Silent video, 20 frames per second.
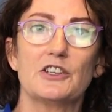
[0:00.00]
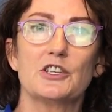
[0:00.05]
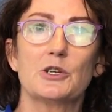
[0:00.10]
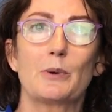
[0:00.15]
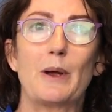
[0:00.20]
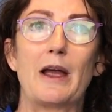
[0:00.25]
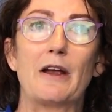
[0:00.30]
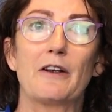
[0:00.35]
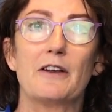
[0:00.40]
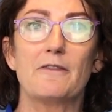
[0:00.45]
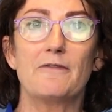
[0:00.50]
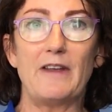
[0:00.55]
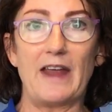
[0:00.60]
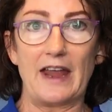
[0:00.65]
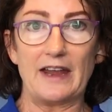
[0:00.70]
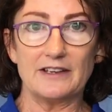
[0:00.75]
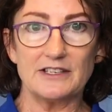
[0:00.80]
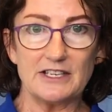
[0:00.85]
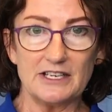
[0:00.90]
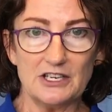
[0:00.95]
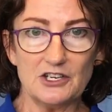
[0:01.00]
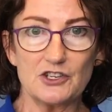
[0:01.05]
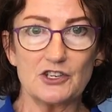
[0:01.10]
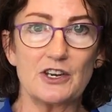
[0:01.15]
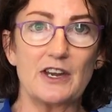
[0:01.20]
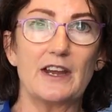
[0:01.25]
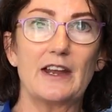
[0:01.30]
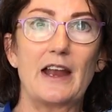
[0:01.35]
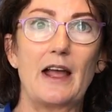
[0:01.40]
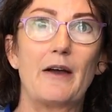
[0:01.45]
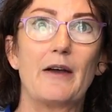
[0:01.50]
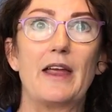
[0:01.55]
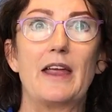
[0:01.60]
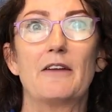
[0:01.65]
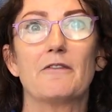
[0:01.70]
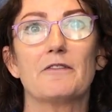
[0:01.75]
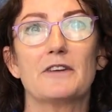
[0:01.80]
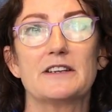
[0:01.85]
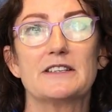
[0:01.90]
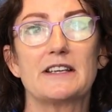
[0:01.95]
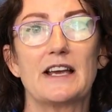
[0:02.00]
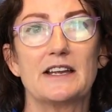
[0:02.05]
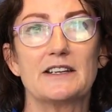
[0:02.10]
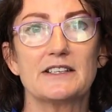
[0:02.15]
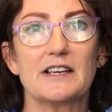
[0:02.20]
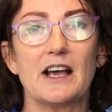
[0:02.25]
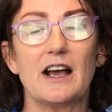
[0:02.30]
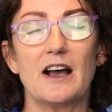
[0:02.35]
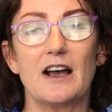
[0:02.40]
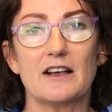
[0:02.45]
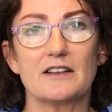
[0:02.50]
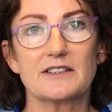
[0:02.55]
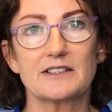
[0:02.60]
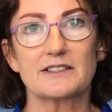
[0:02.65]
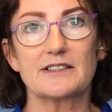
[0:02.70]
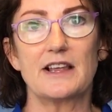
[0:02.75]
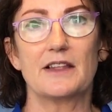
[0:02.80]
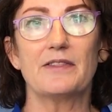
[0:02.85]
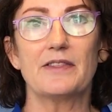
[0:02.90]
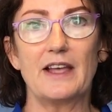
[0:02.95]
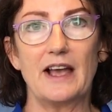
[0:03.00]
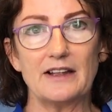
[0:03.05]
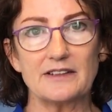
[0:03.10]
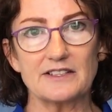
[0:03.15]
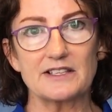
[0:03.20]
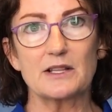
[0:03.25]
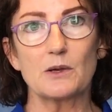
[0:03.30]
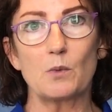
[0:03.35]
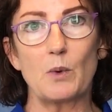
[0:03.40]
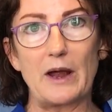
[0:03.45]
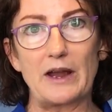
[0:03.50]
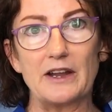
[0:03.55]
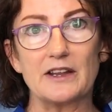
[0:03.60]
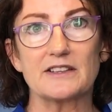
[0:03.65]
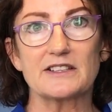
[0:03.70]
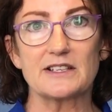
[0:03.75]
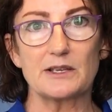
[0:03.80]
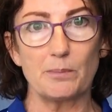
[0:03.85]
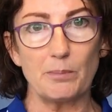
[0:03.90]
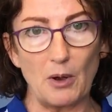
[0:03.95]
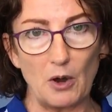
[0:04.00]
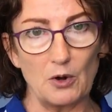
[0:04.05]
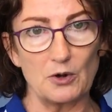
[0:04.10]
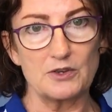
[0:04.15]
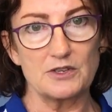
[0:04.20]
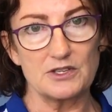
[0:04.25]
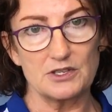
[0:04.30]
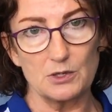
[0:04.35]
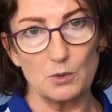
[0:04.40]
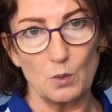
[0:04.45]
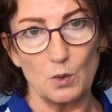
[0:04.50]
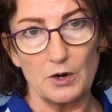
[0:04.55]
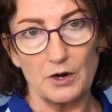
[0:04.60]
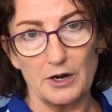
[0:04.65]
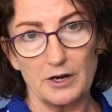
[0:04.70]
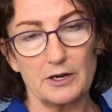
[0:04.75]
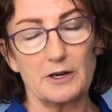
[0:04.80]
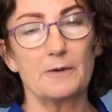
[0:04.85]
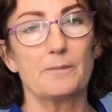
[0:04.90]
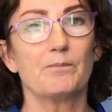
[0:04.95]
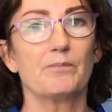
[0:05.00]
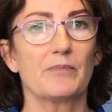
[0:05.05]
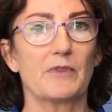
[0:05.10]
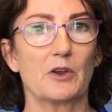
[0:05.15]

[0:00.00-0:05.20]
to our advantage in our everyday tasks, and that's the way it's supposed to work.